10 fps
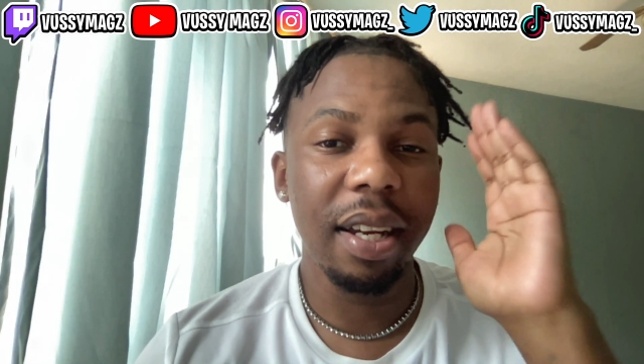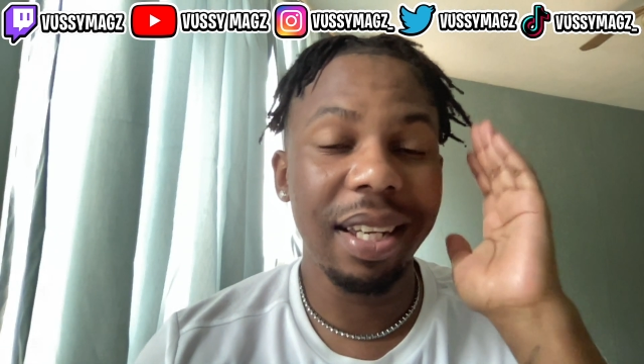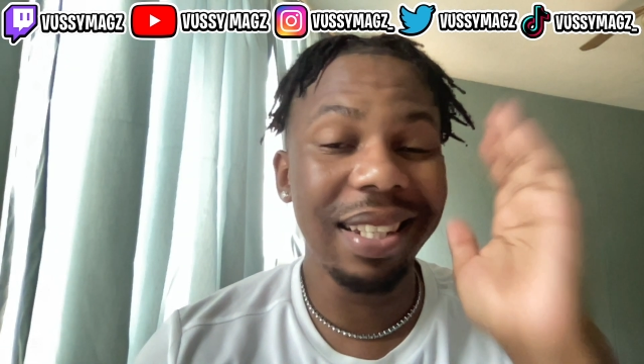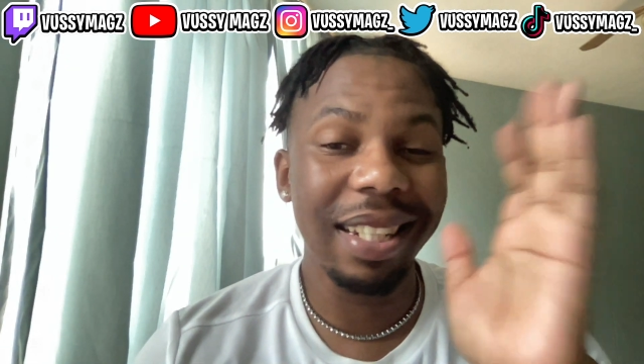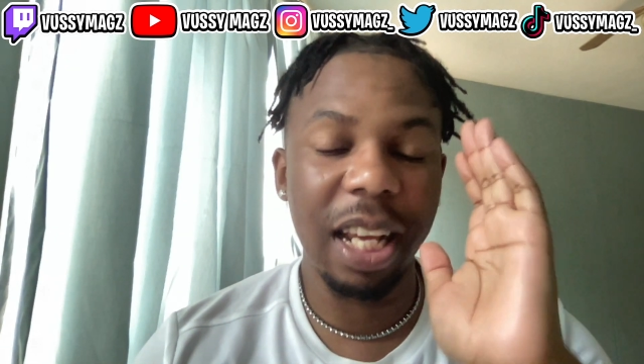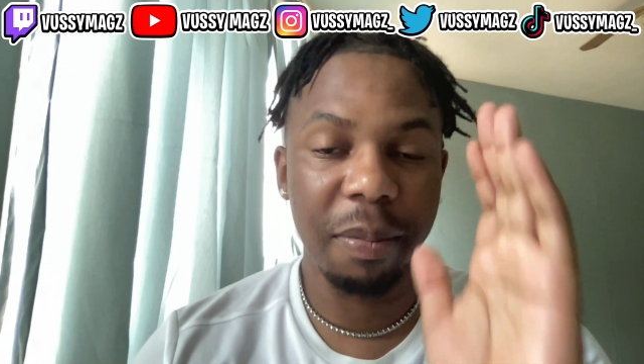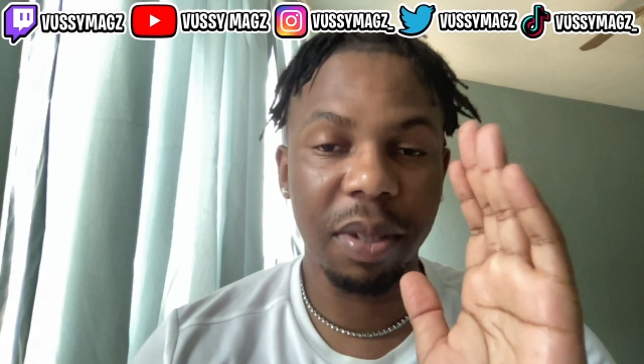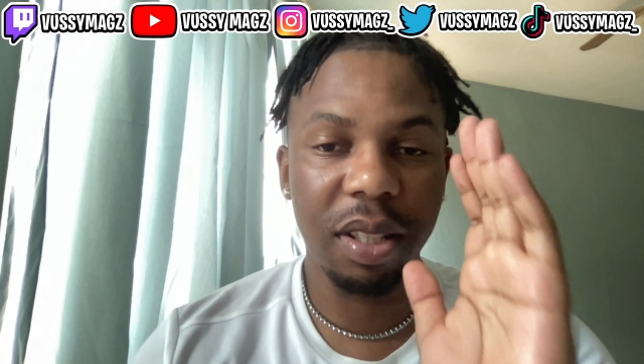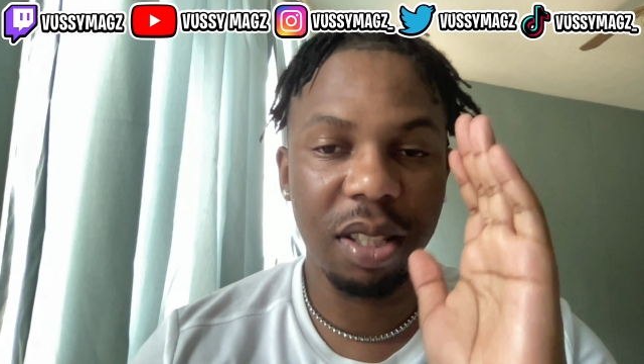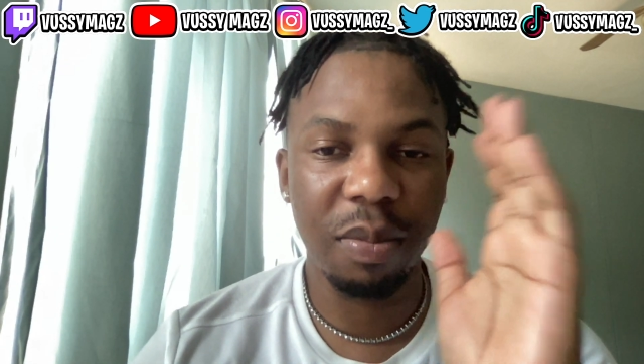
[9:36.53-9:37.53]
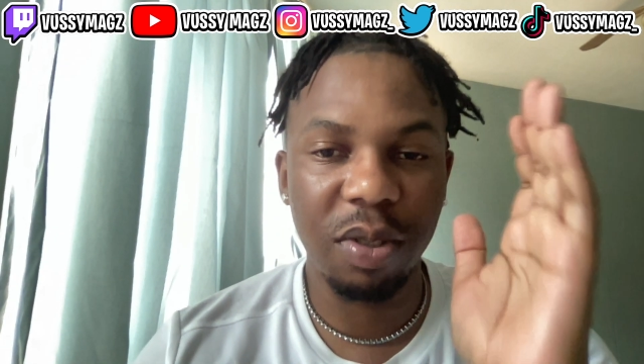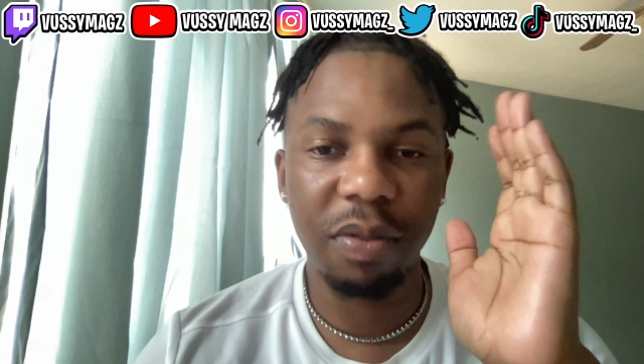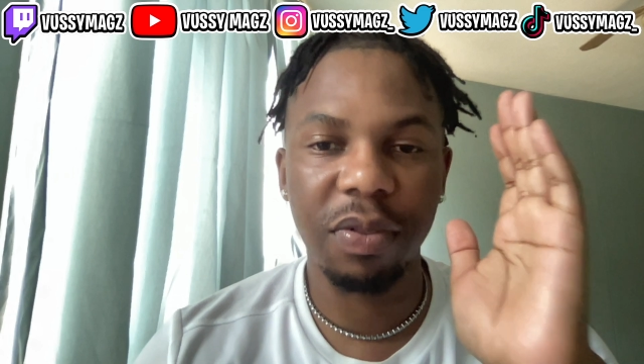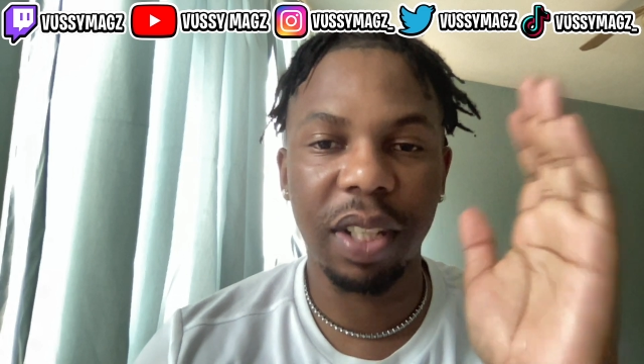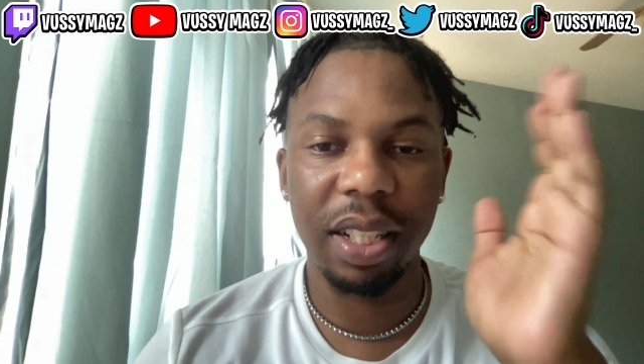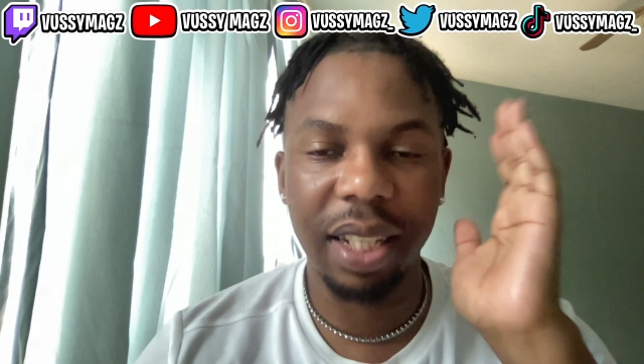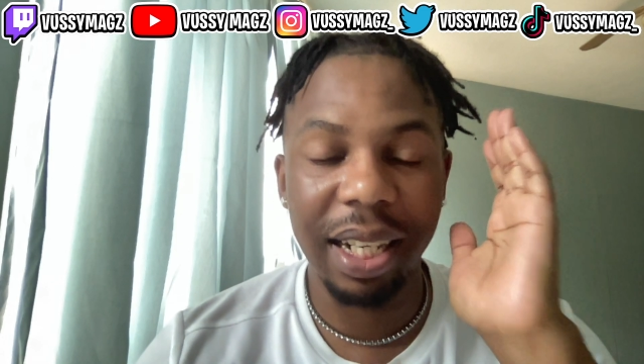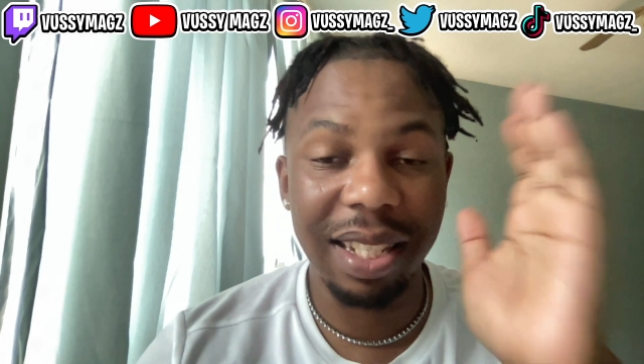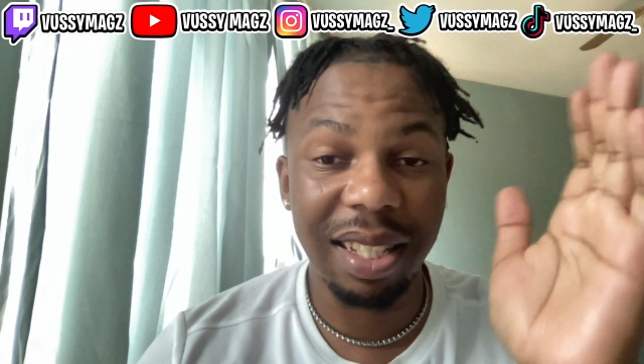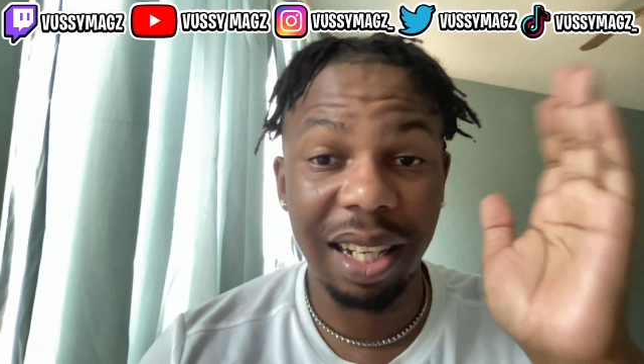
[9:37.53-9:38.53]
in depth in terms of
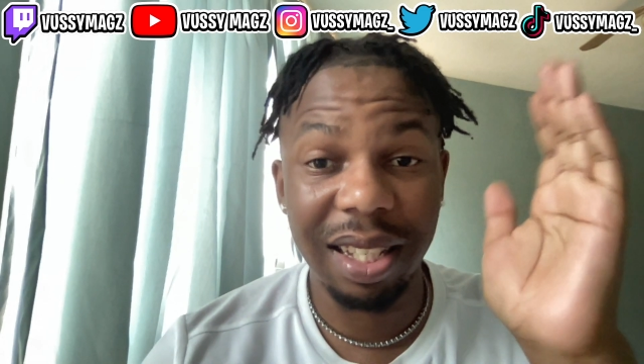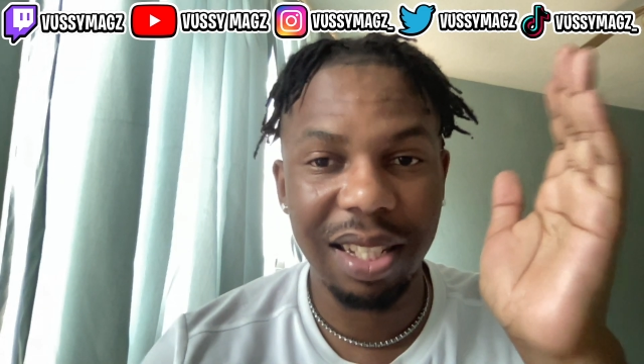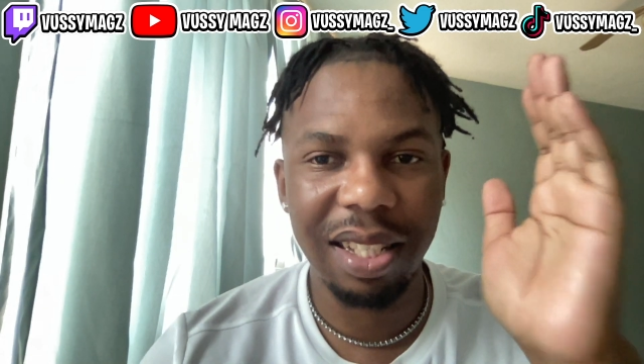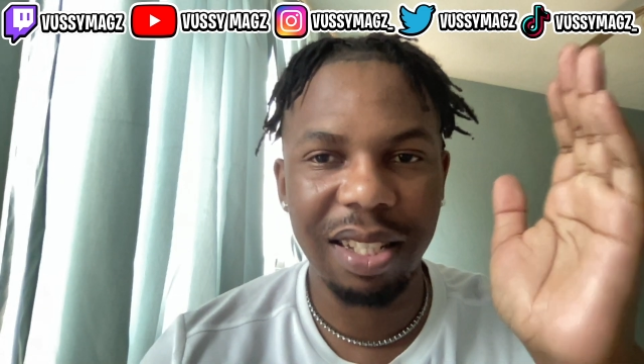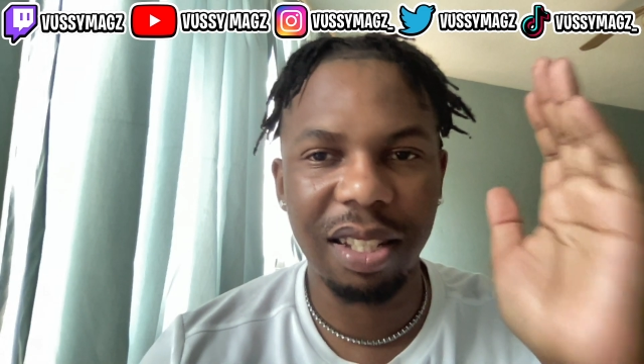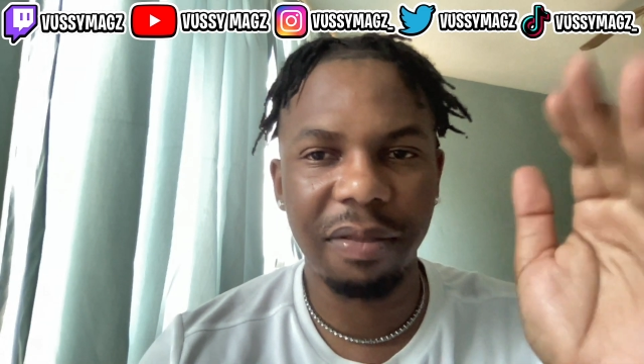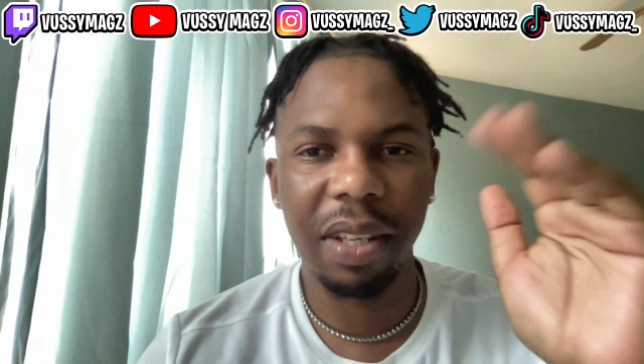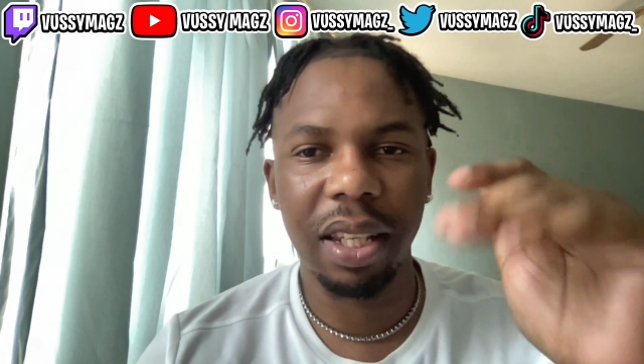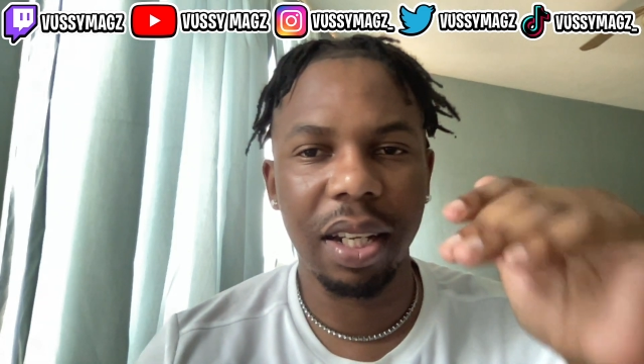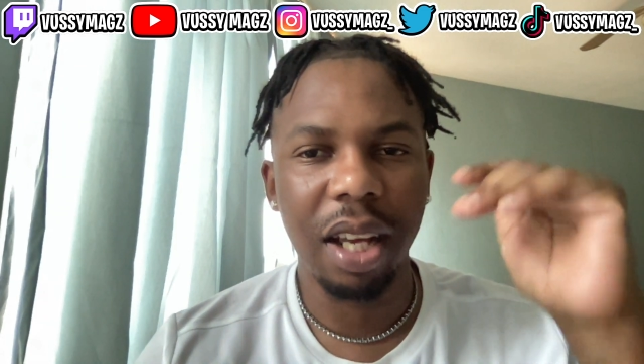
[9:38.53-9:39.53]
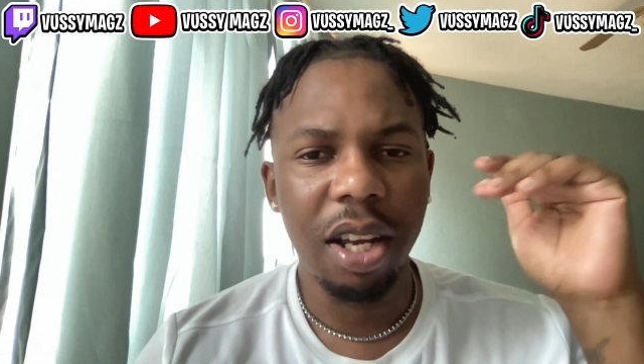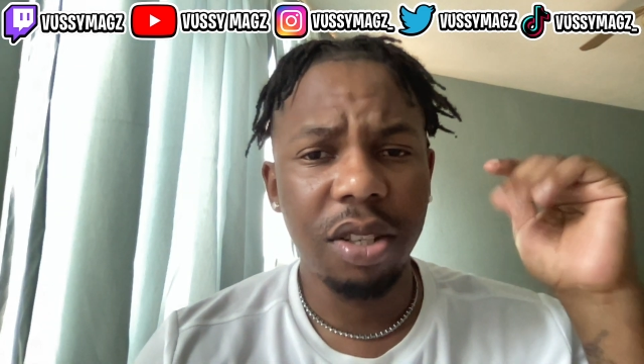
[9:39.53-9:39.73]
trading strategy and stuff like that.